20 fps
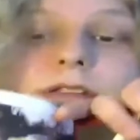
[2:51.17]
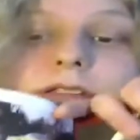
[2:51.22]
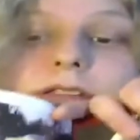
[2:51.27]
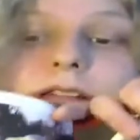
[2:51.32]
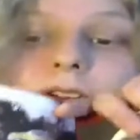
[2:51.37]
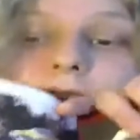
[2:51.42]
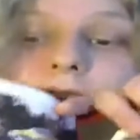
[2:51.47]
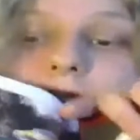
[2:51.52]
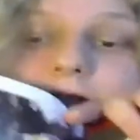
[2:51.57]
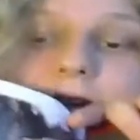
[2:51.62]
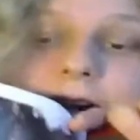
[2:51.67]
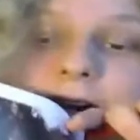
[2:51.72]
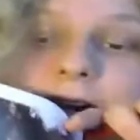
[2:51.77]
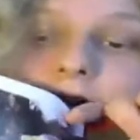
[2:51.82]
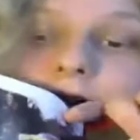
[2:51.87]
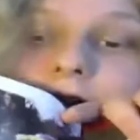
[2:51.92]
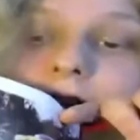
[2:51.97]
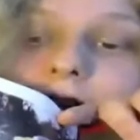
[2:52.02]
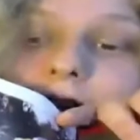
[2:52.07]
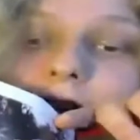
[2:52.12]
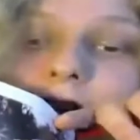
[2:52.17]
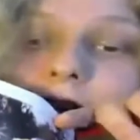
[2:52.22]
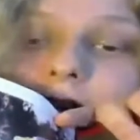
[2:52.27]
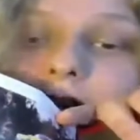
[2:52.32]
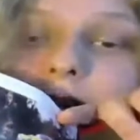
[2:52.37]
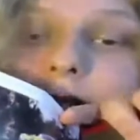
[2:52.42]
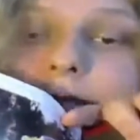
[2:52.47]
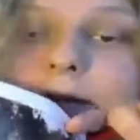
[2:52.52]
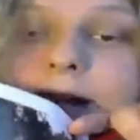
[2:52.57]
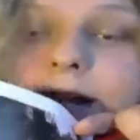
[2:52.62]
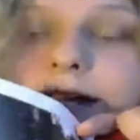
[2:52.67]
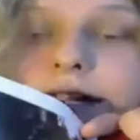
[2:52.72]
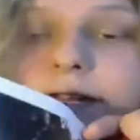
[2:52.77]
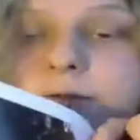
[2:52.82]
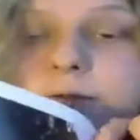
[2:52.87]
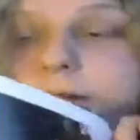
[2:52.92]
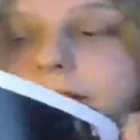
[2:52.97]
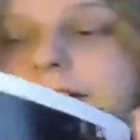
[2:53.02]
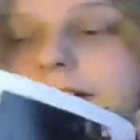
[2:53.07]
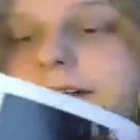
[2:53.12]
The Tontine, a black
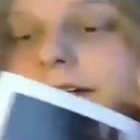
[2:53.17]
and